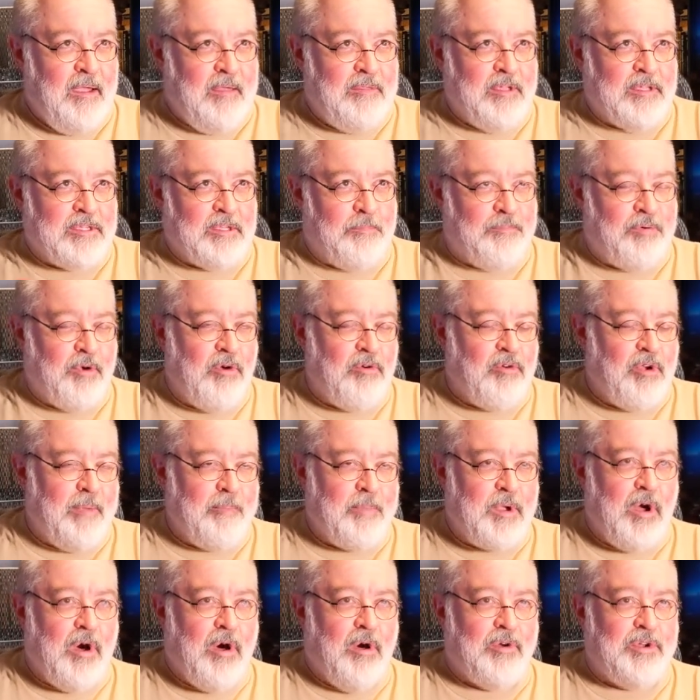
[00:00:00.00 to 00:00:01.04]
There's a
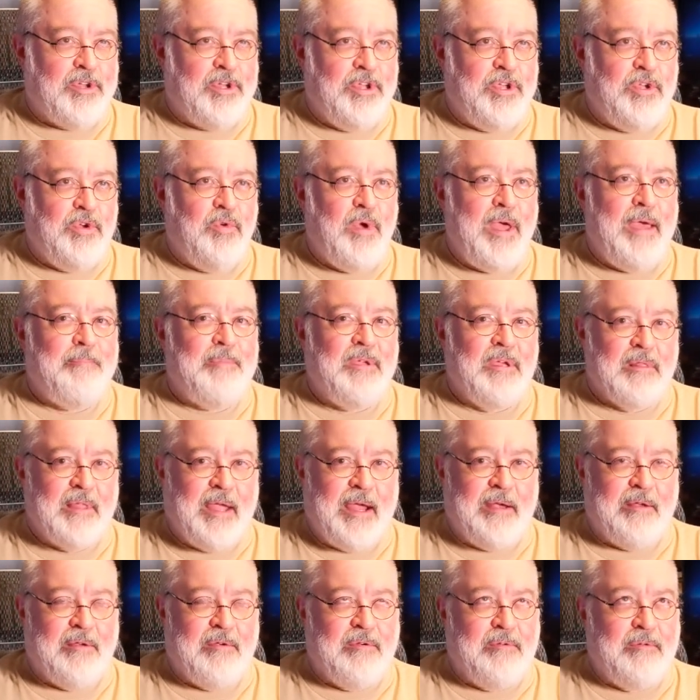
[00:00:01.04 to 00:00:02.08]
program called Q
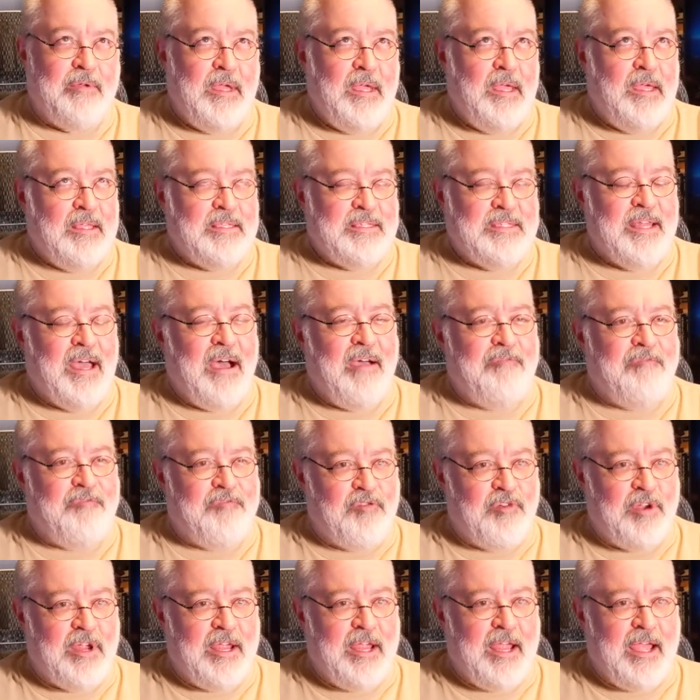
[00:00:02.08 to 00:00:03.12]
Emulator. It's not
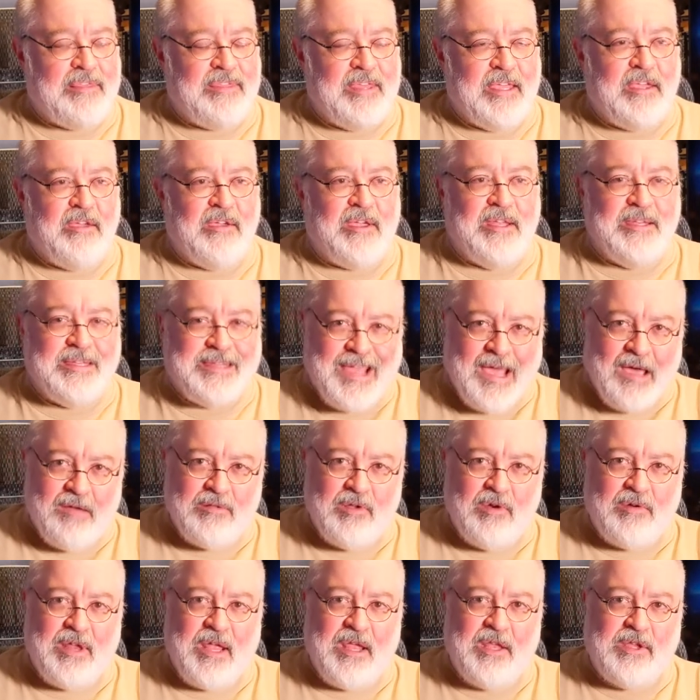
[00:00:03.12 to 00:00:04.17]
free. I think you can
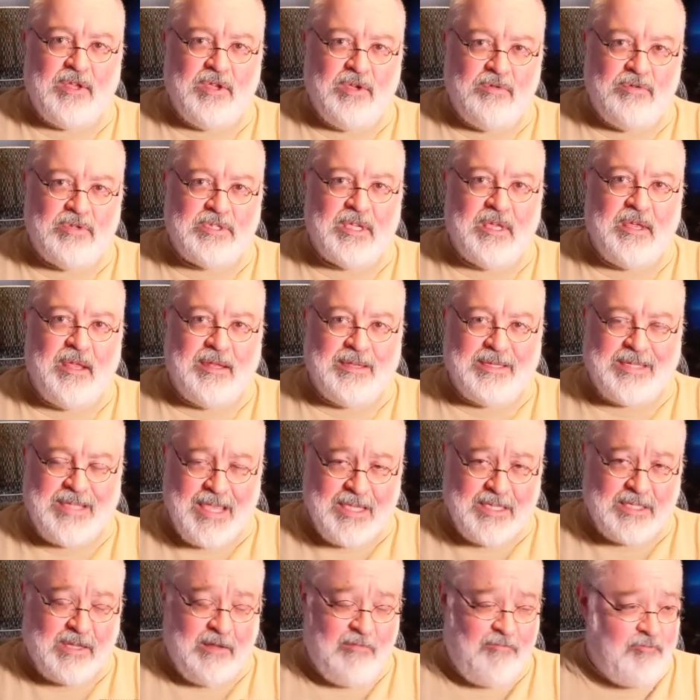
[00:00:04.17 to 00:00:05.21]
download it and use it and
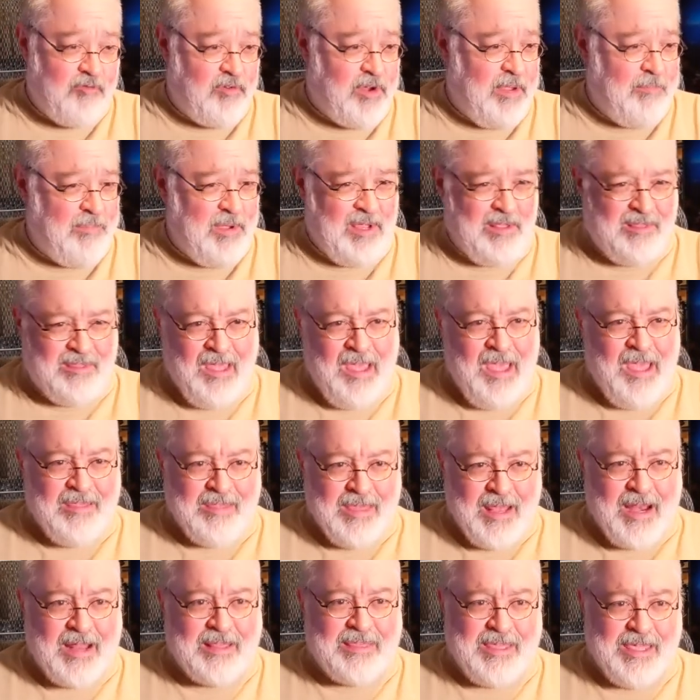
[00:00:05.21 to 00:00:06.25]
test it free, but
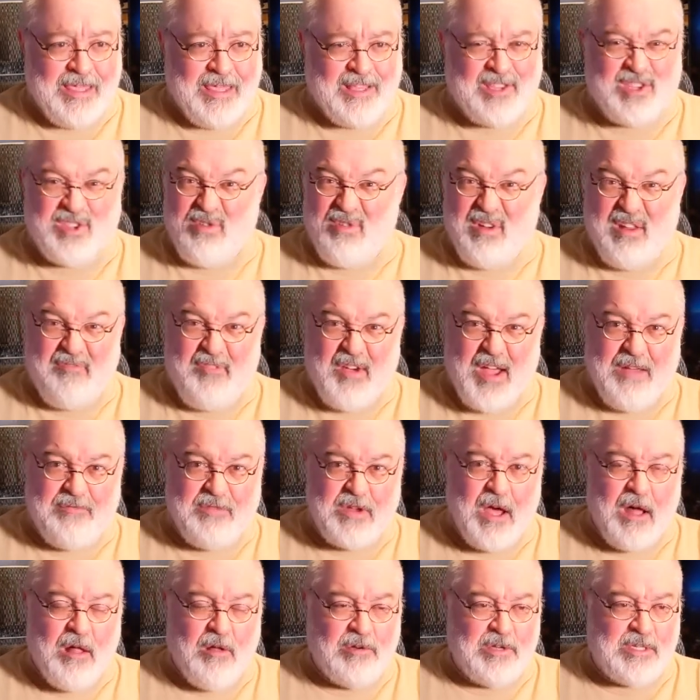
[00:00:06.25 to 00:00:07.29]
then I think it's
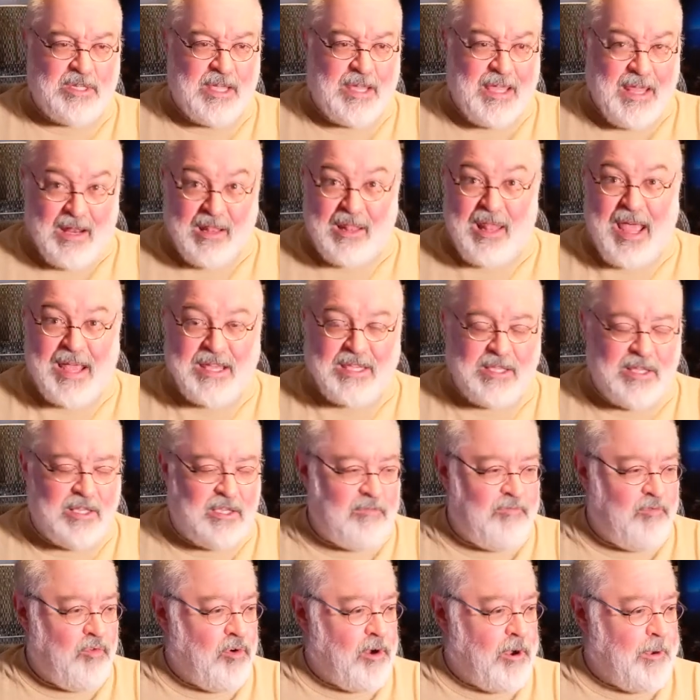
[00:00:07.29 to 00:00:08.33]
$35 to get a license
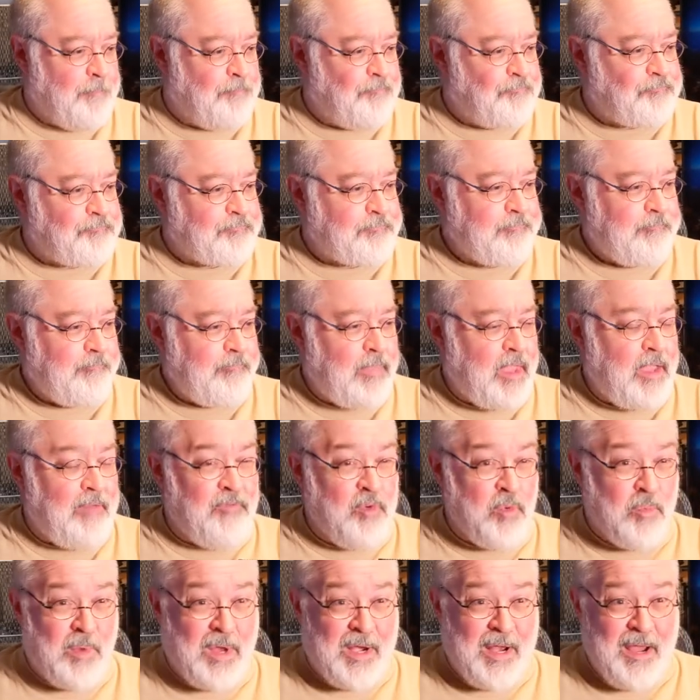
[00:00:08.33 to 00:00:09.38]
for it.
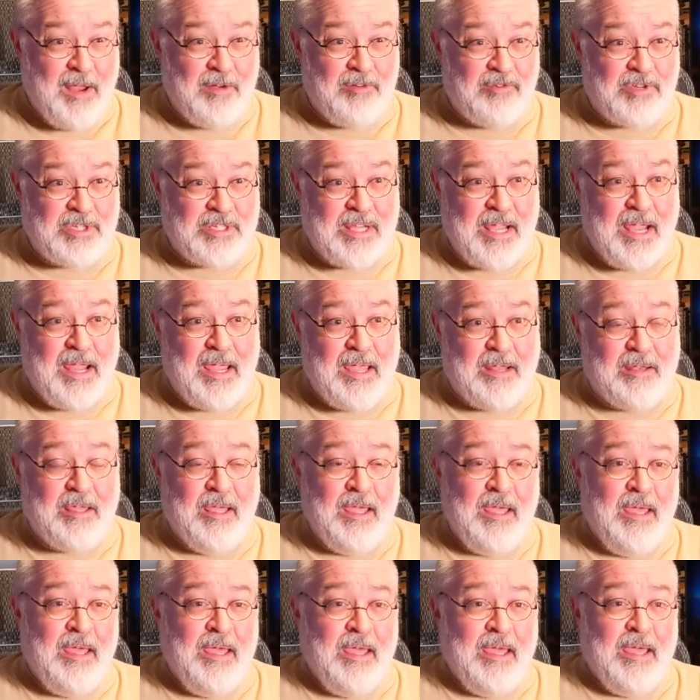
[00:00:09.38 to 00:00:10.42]
From what I understand,
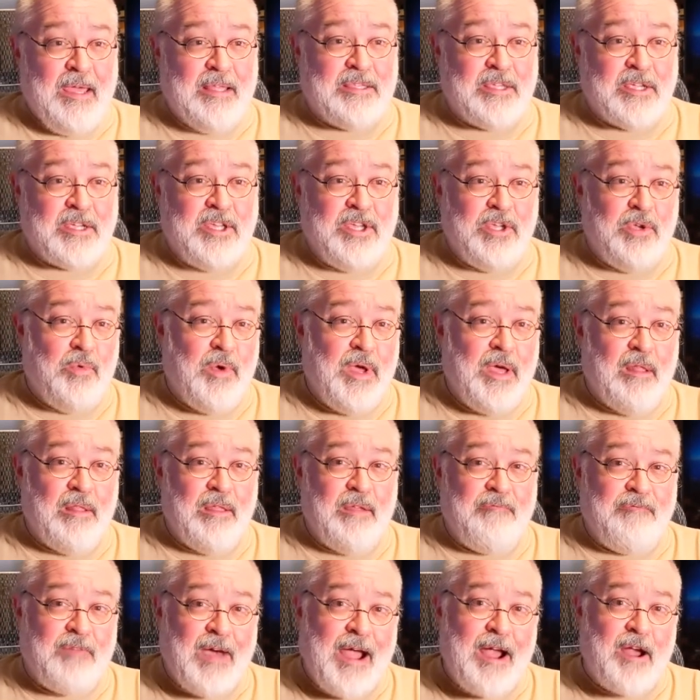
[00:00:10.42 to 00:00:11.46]
it's a QL
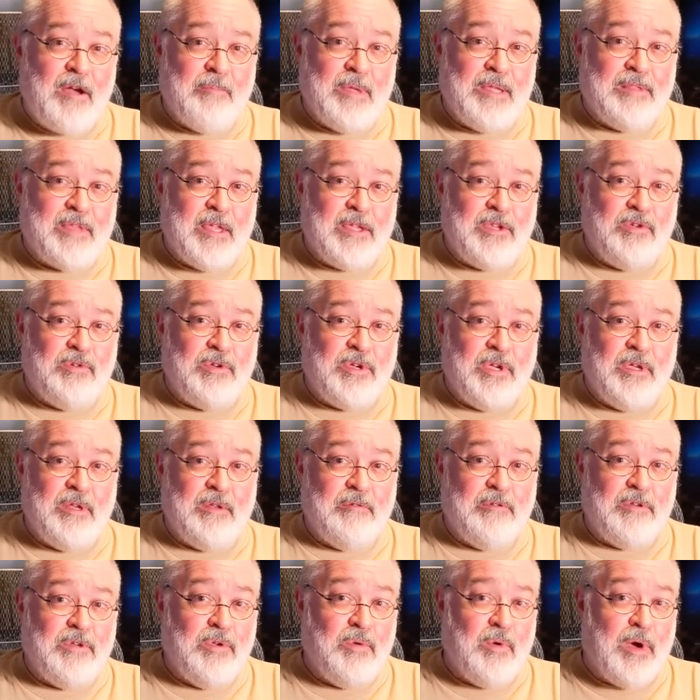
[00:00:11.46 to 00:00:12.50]
environment that you
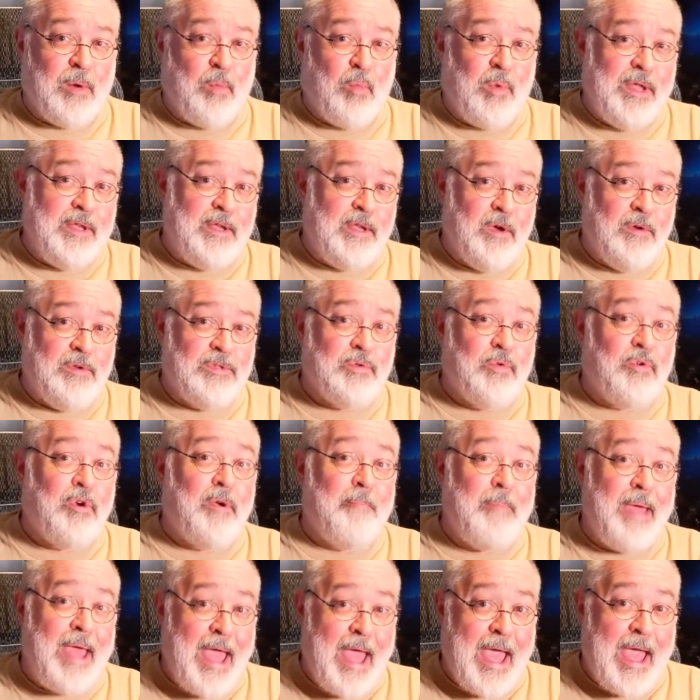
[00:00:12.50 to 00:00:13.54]
can do on Windows or a
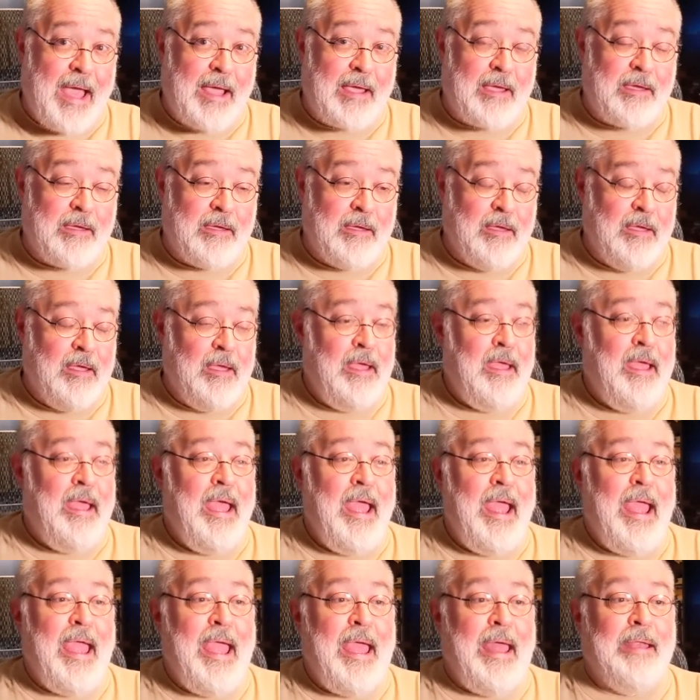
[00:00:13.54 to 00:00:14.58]
Mac
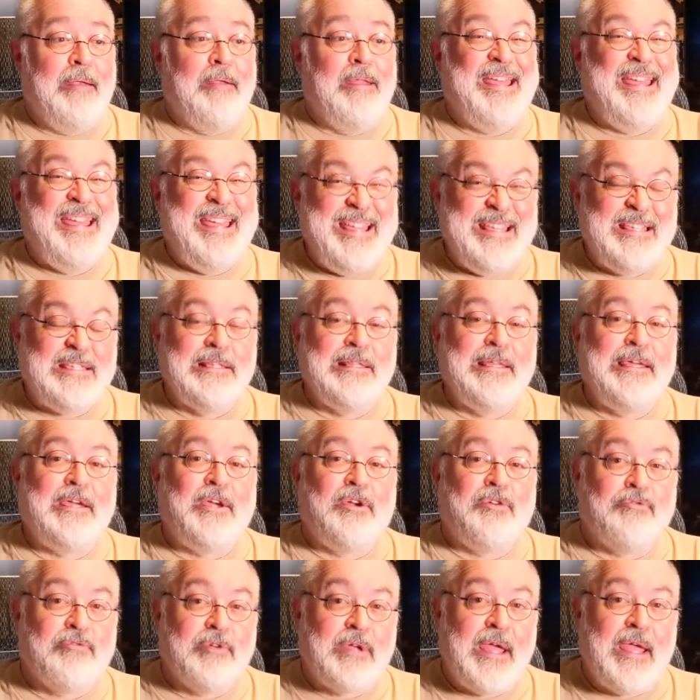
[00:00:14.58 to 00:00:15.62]
and easily
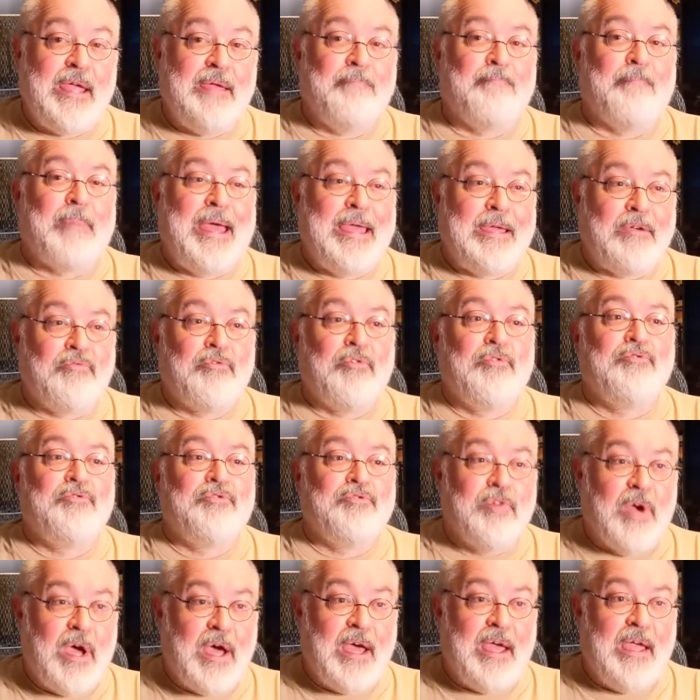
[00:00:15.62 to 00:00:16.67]
create micro
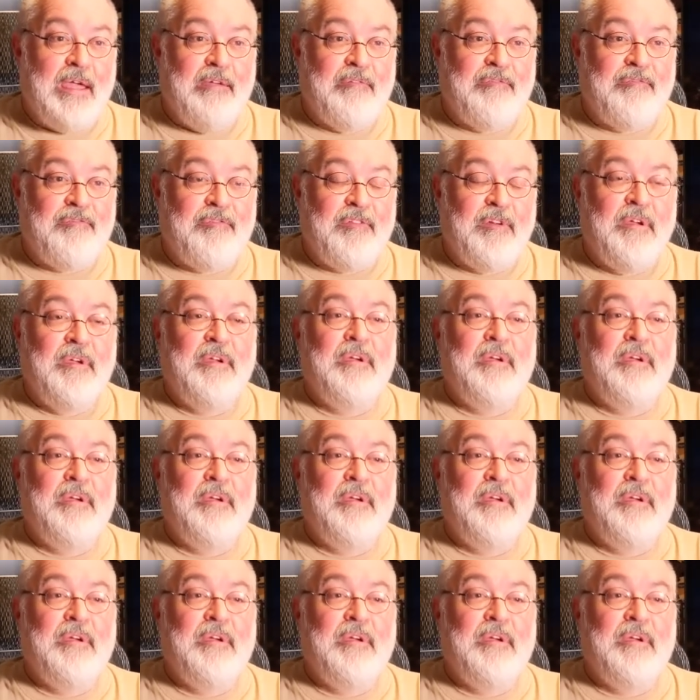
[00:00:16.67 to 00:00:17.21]
drive